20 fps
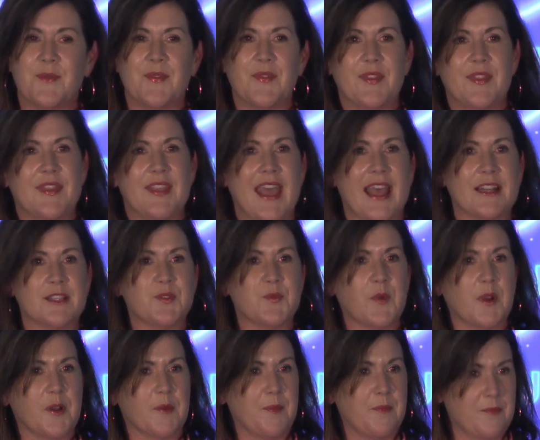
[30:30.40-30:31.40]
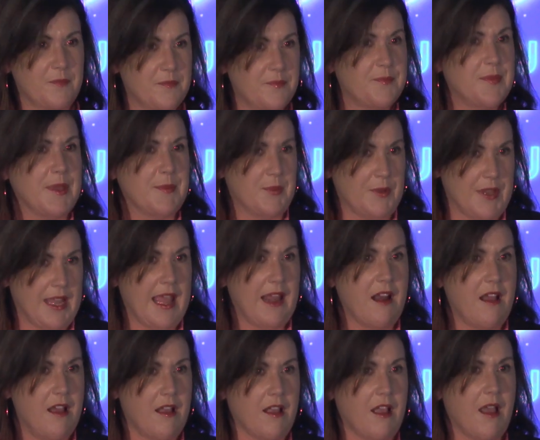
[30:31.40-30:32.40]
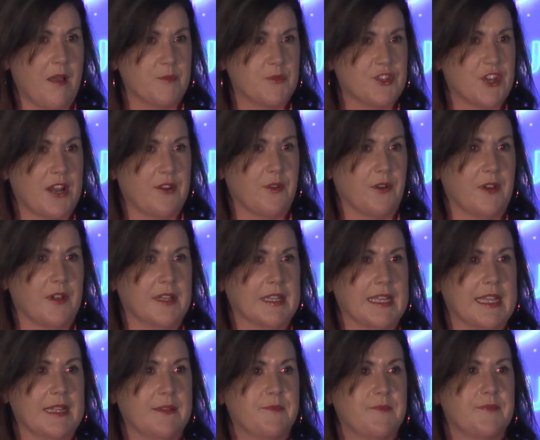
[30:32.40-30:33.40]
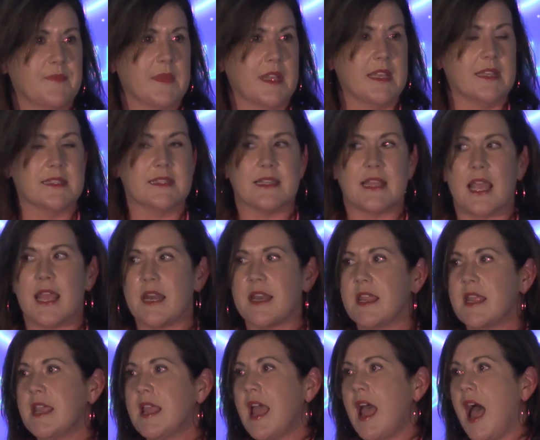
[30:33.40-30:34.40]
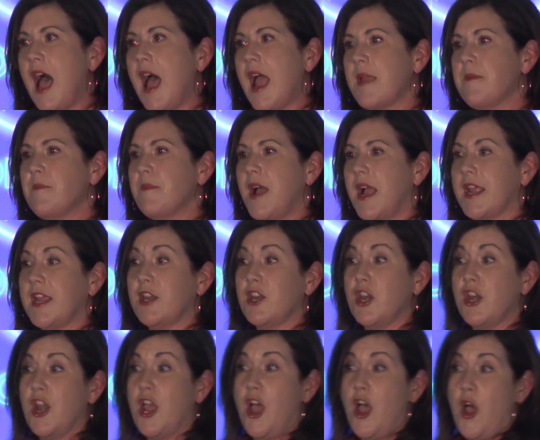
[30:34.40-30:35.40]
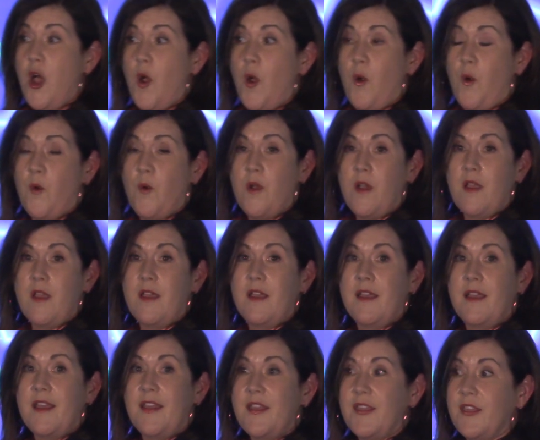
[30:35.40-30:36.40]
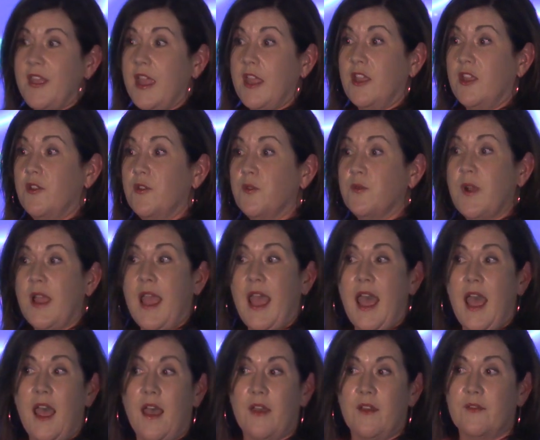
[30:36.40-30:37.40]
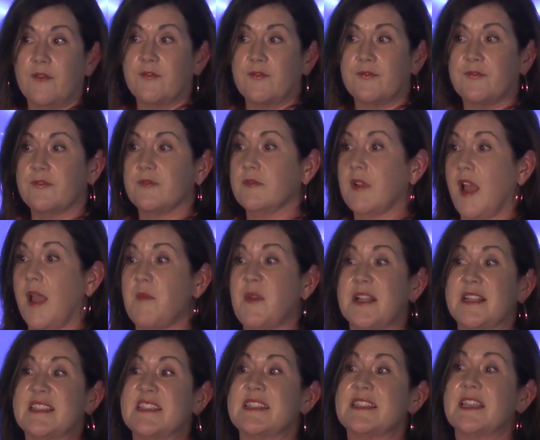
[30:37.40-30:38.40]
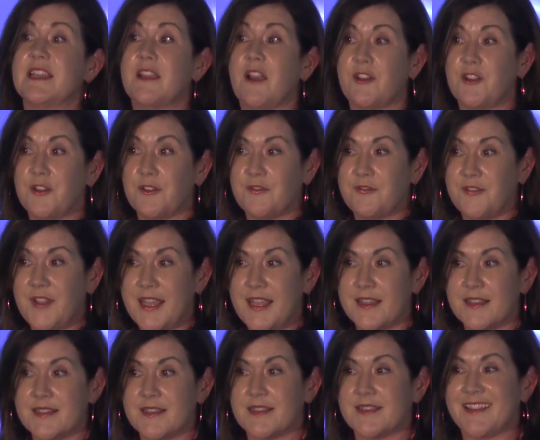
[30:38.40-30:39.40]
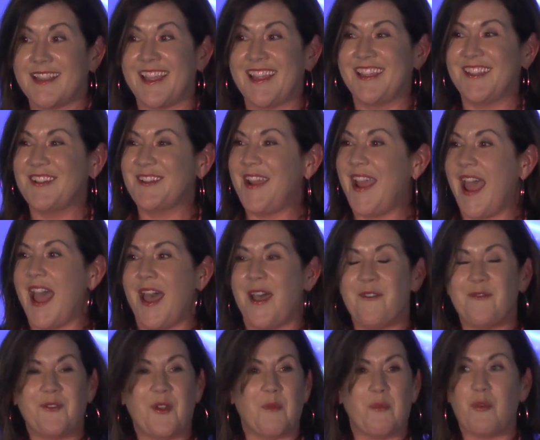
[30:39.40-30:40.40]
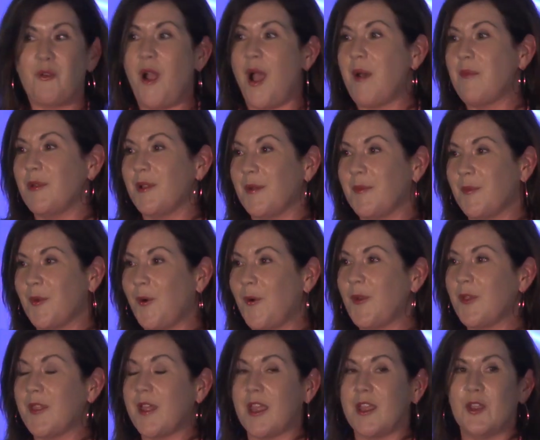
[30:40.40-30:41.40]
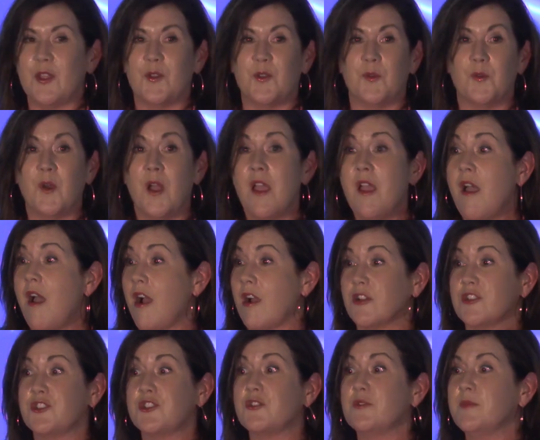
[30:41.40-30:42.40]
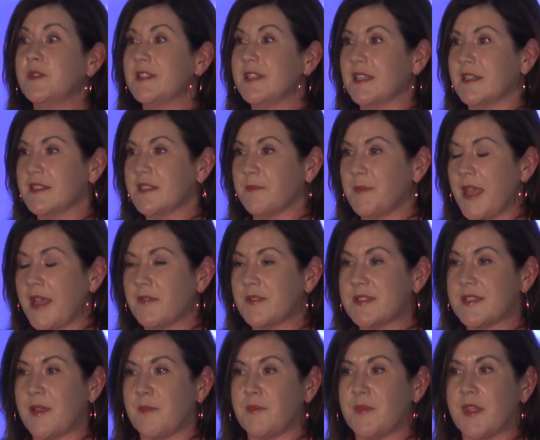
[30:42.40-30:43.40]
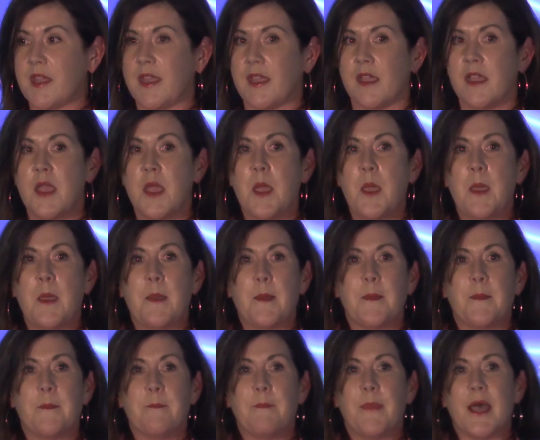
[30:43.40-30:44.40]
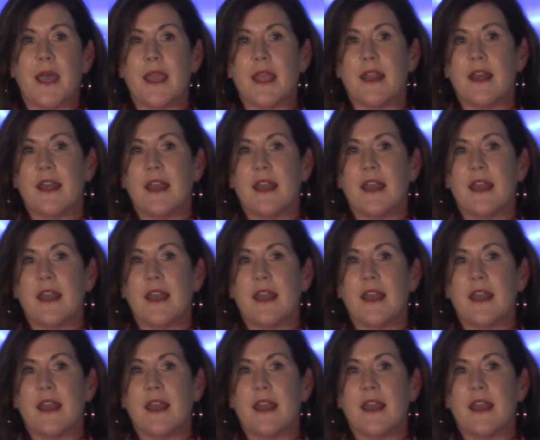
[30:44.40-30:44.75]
That's where people get hung up generally, is that I might know that you have, I might see on your face that you have a problem or that you are jubilant about something, but